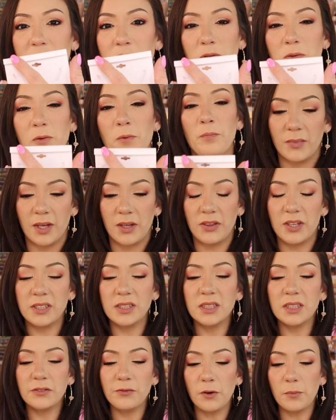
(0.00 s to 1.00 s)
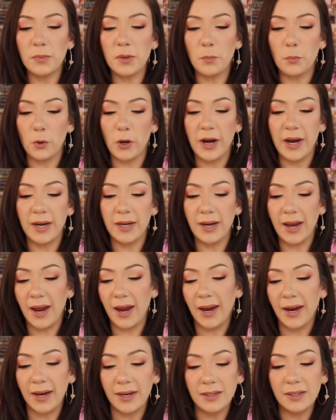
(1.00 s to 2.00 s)
So this is from the brand
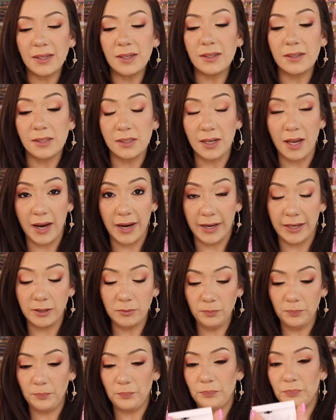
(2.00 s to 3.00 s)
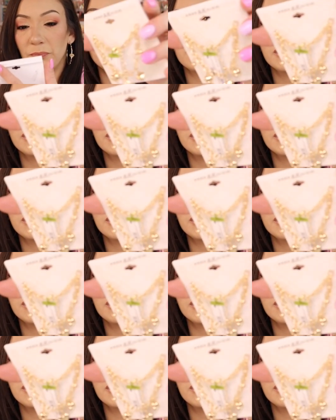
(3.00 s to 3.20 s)
Anne Klein for